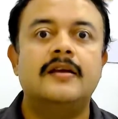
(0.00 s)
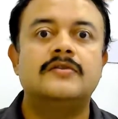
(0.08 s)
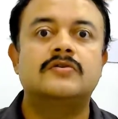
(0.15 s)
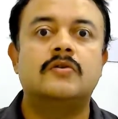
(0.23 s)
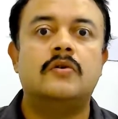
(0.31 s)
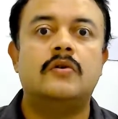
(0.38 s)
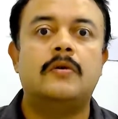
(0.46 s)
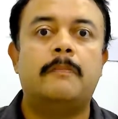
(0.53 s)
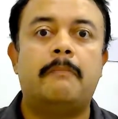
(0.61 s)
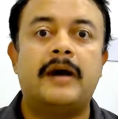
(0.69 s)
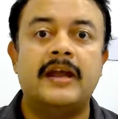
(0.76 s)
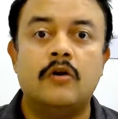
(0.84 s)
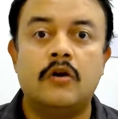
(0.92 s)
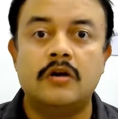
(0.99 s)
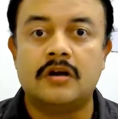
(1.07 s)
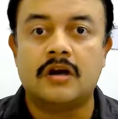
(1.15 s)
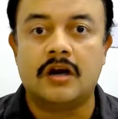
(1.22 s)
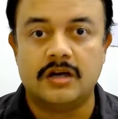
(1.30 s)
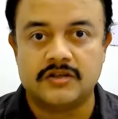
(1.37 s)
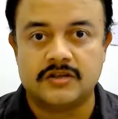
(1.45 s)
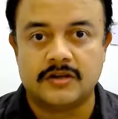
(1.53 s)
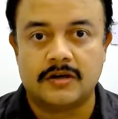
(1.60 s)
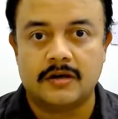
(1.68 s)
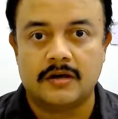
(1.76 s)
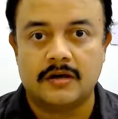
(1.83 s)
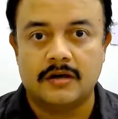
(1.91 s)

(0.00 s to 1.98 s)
So my own culture